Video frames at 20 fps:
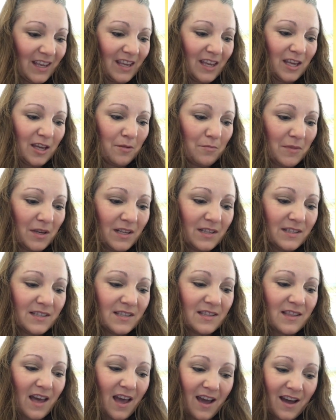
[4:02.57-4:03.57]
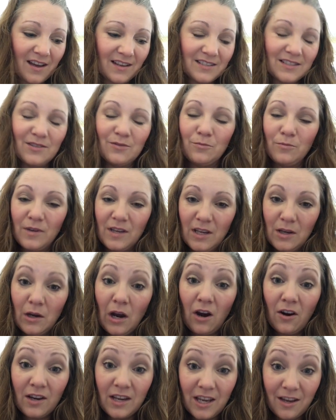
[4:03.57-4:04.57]
It means that we
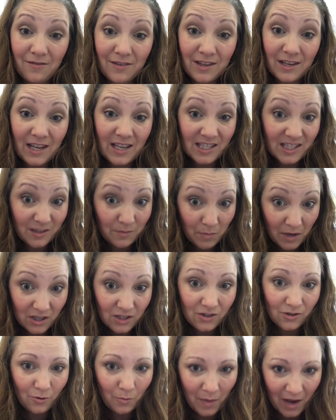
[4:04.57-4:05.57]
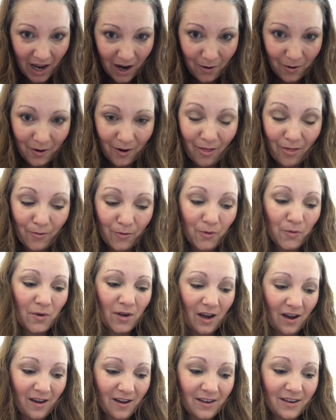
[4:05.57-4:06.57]
are given a special power through
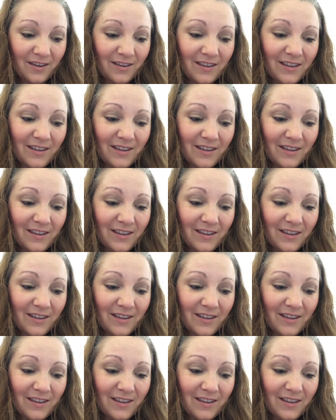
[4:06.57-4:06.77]
God.